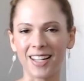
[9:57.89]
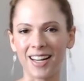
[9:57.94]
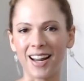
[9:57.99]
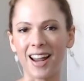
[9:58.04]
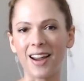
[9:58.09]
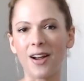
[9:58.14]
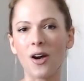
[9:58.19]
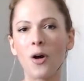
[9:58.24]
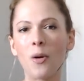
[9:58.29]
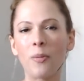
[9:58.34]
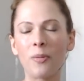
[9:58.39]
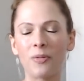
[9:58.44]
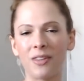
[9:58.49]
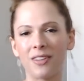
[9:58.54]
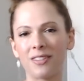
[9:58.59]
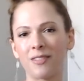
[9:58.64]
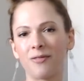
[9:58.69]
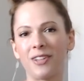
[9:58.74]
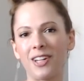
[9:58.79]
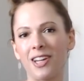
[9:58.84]
and I hope
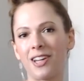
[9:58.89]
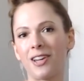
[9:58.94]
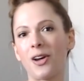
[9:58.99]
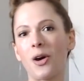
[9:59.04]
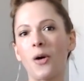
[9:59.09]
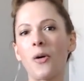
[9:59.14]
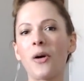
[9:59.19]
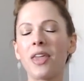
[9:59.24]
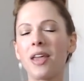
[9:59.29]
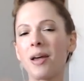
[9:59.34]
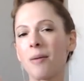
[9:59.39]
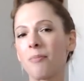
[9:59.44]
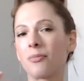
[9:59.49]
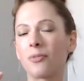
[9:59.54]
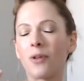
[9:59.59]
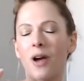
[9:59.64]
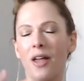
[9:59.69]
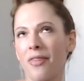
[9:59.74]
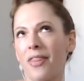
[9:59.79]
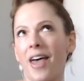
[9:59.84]
this video
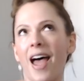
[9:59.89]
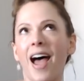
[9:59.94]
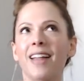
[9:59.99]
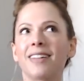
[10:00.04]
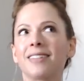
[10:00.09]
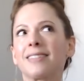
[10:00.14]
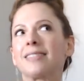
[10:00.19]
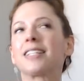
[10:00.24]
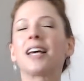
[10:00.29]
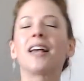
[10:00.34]
brought that to